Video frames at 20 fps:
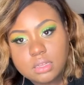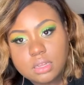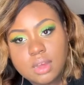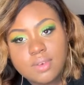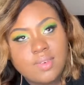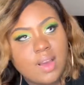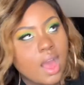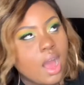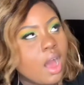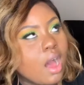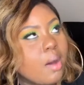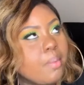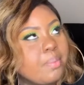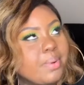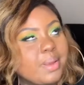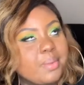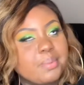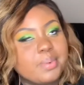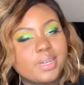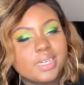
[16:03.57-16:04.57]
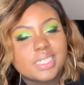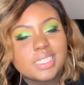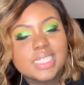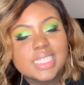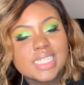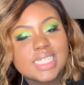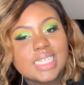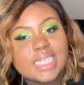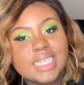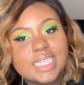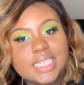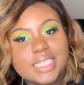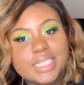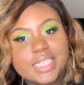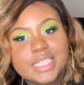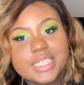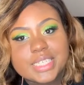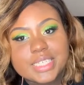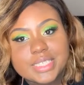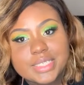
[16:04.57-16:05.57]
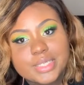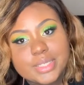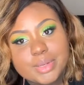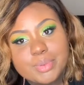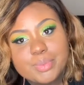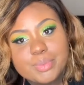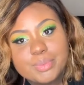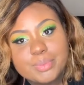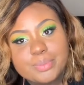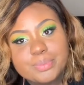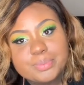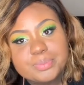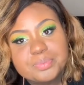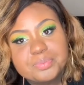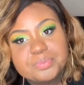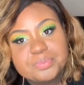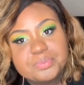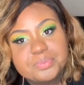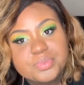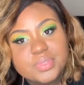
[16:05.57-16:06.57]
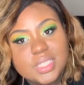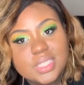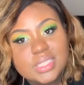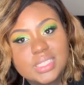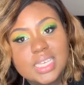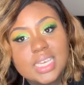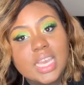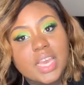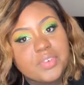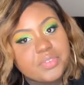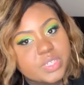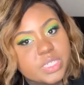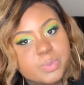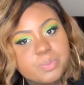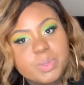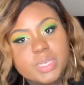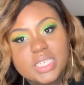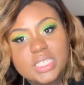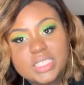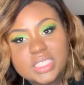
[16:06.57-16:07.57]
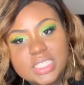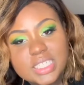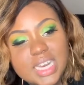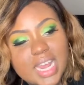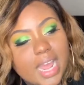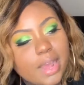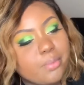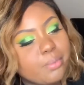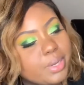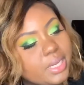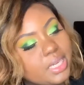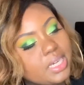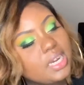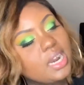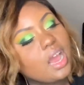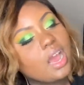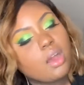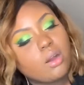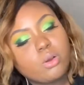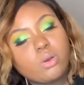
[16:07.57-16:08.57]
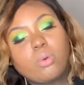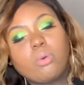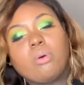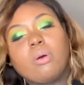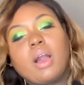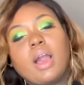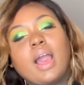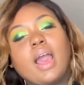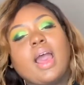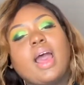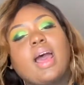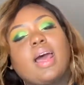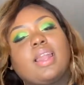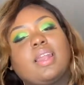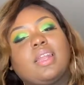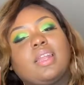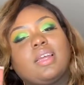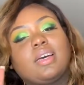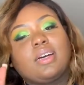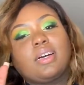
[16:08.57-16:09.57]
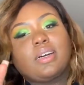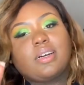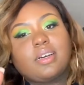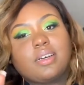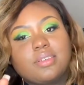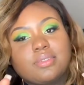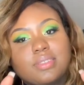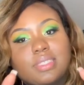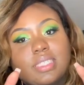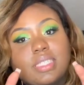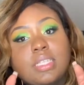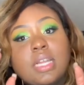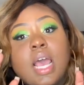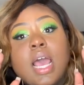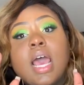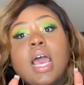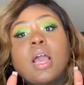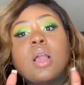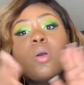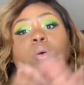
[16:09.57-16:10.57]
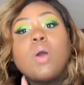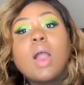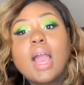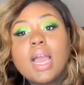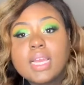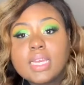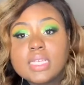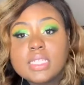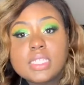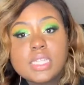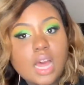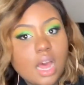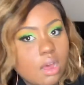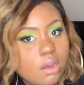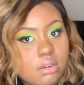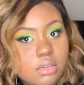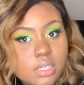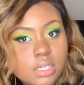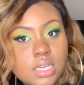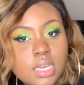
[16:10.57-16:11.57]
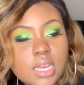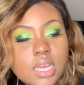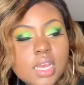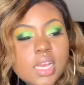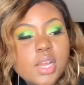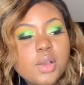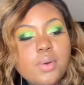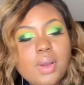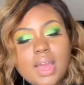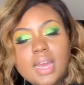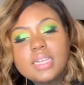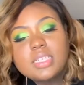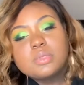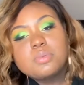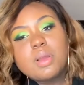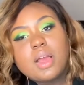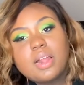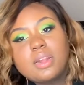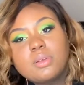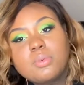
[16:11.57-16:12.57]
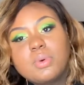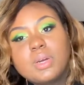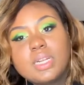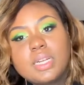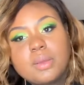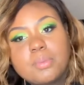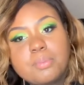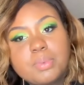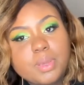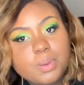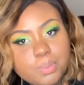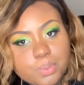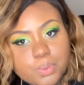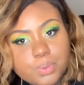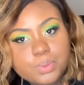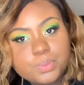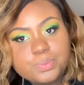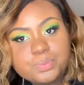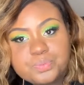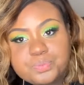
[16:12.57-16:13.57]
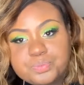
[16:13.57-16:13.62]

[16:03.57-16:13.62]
of all people, that stood up to give a speech. Now we know Quad loves, Quad can talk. Quad is probably one of them people